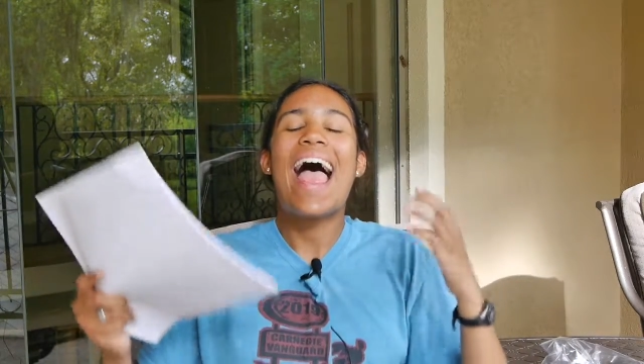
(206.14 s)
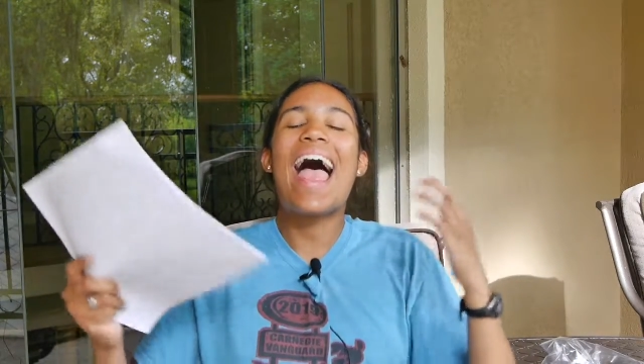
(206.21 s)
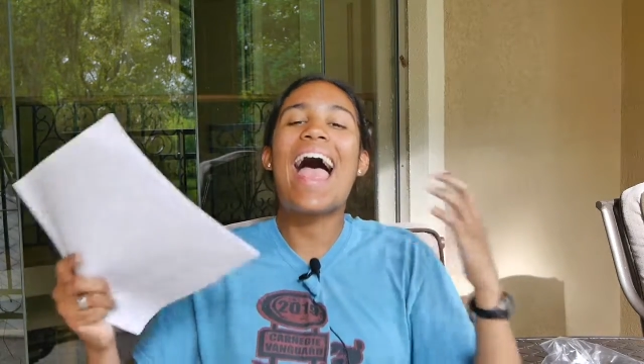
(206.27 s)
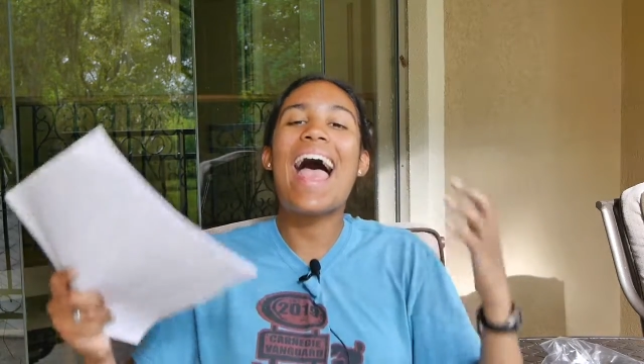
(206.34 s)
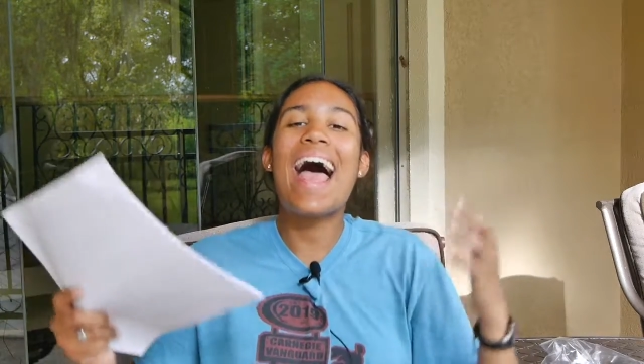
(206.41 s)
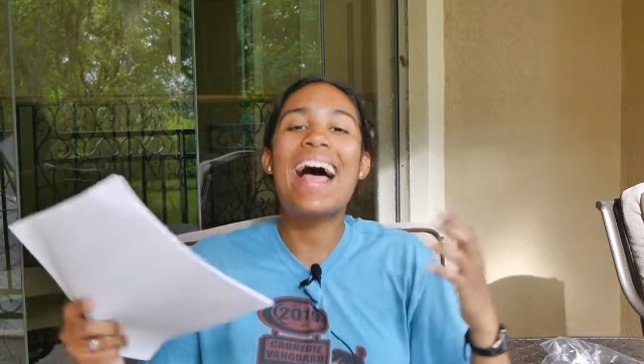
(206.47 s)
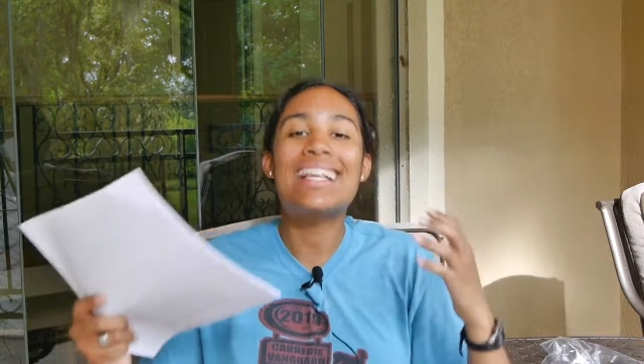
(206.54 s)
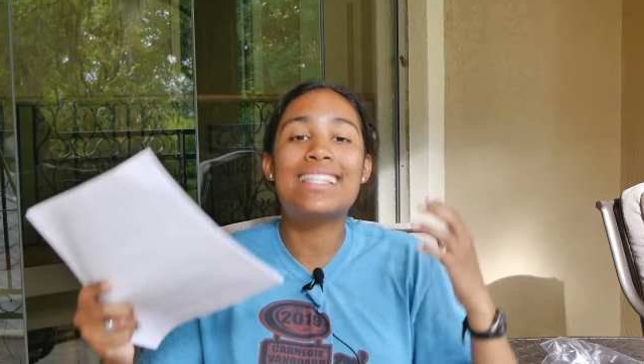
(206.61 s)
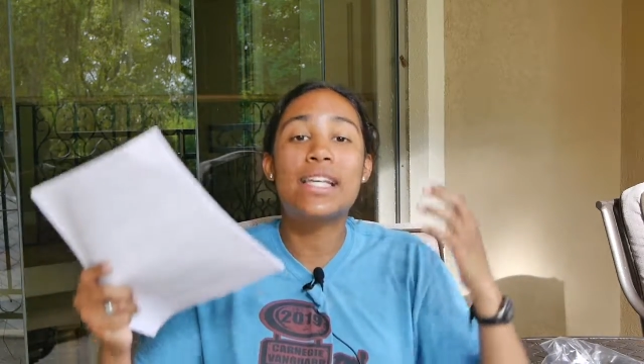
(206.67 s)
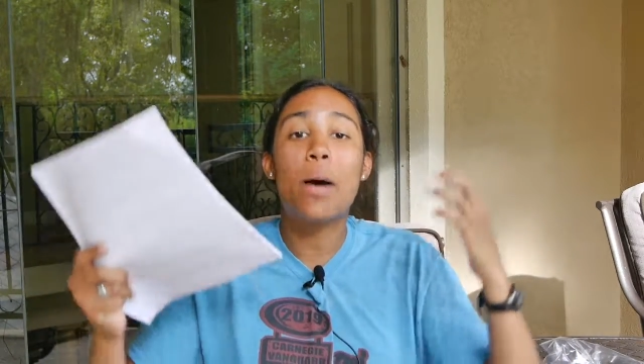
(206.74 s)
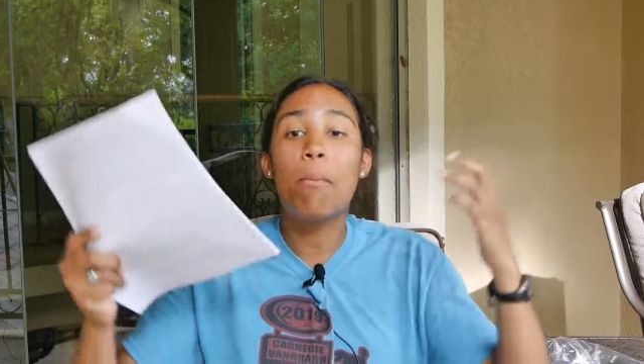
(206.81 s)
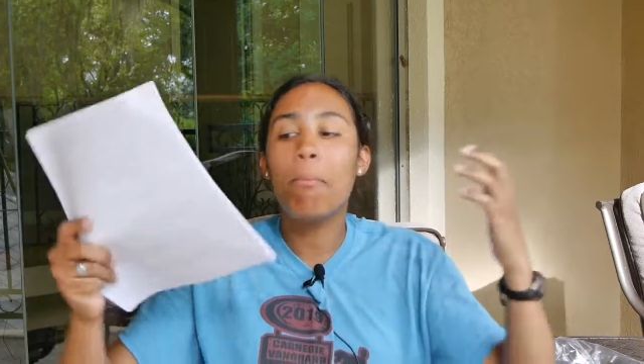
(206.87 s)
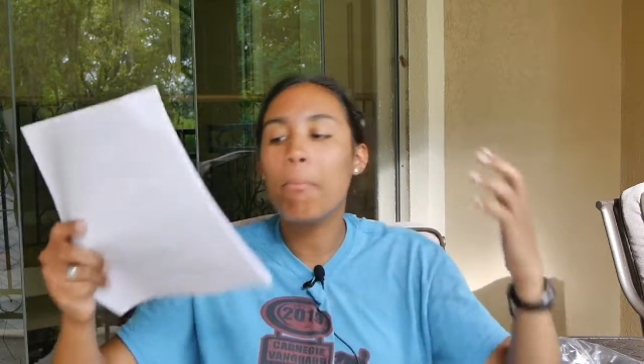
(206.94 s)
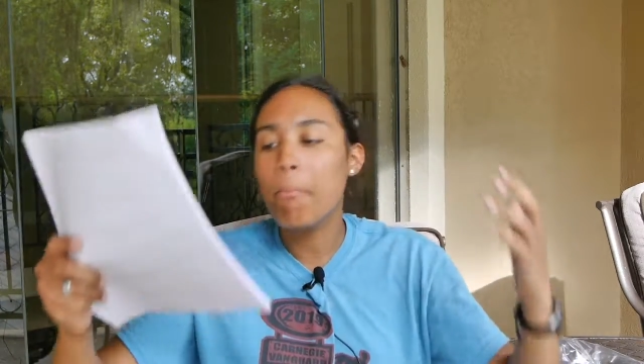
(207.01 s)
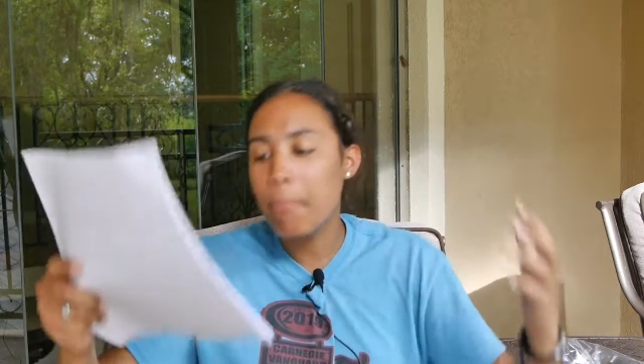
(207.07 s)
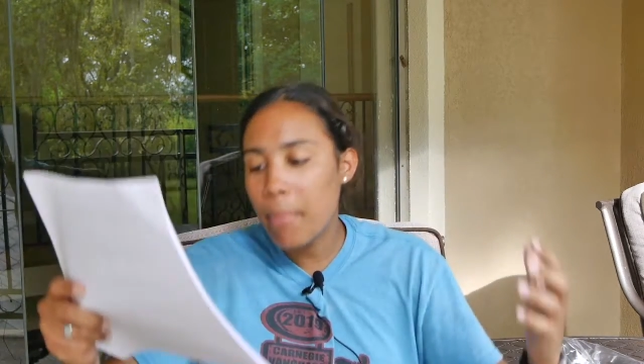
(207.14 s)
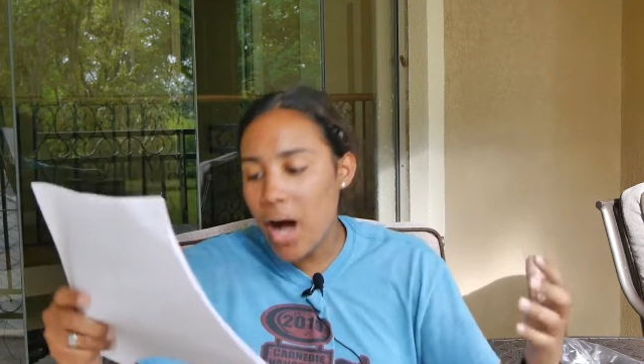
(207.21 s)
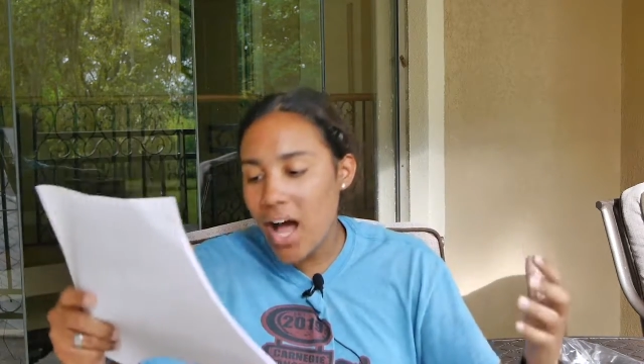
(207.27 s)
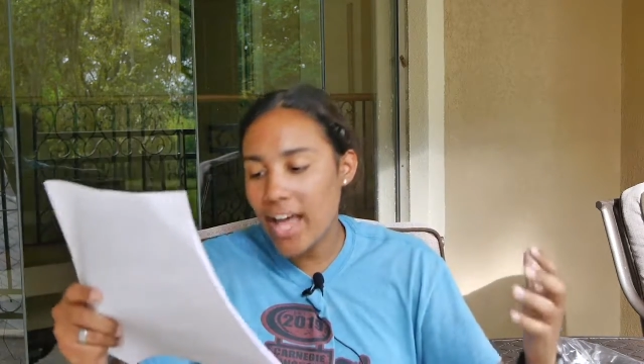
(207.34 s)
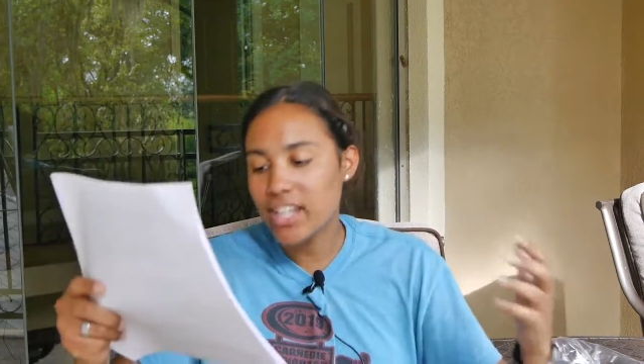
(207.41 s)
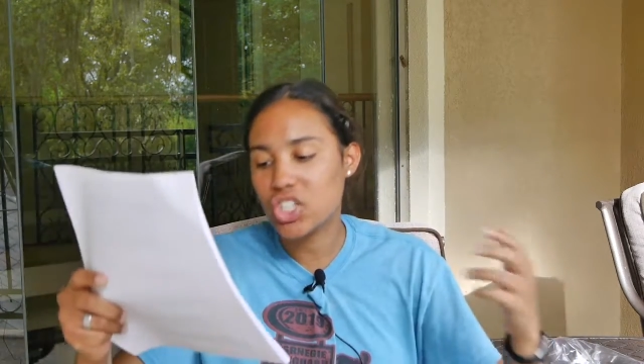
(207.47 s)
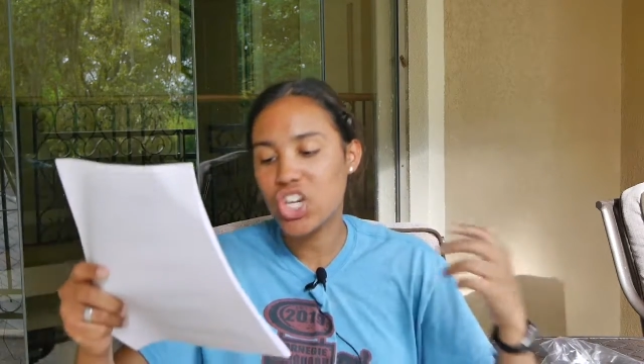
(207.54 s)
as
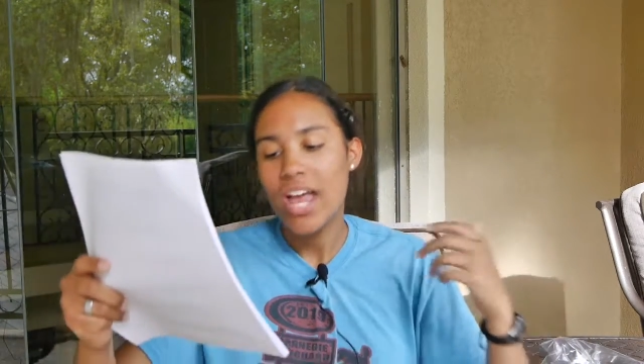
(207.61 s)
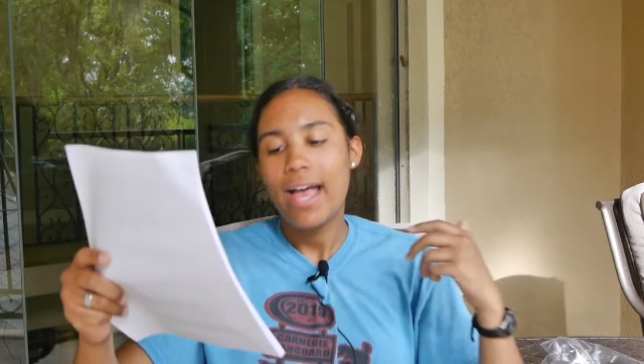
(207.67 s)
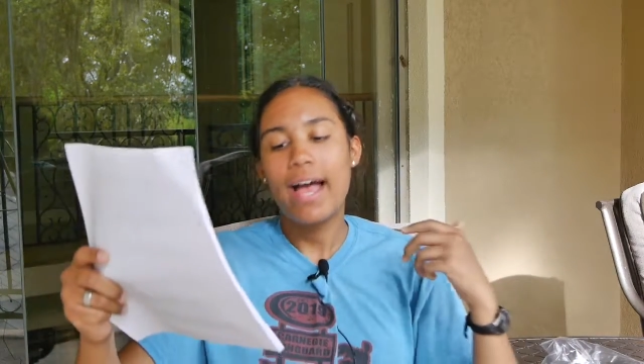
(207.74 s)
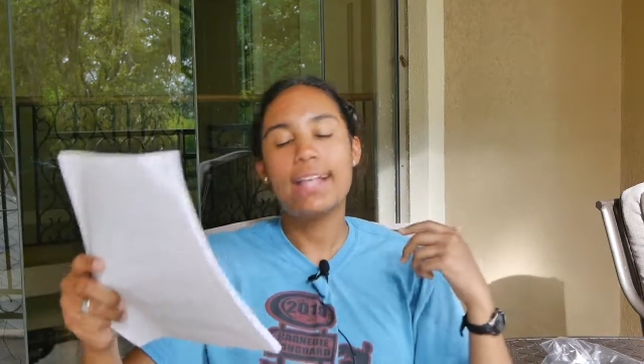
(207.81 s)
much